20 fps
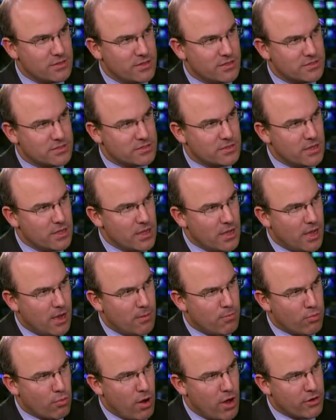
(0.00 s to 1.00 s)
this
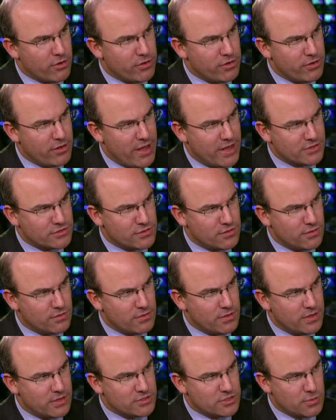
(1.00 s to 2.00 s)
uh, broader
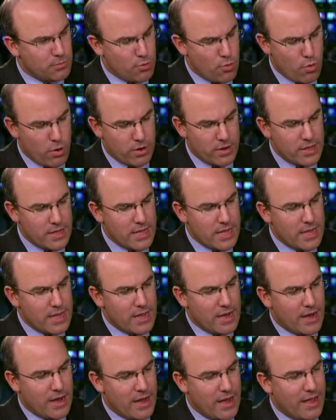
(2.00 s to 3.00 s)
international uh, support.
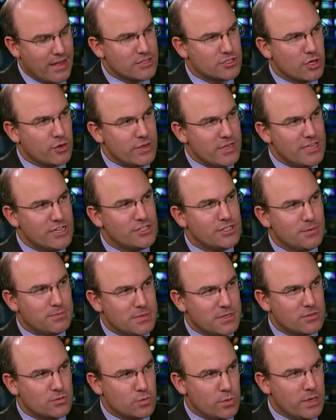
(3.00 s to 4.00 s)
Uh, and so
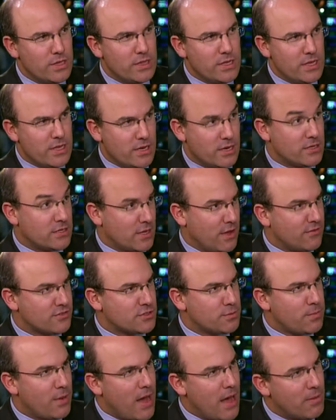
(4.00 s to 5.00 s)
Egypt is really in a tough
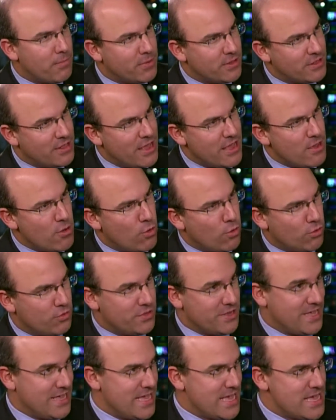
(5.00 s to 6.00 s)
spot, but they hold
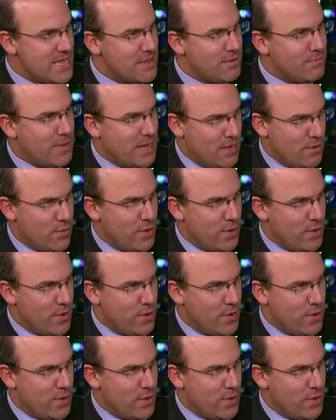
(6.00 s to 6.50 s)
the key in many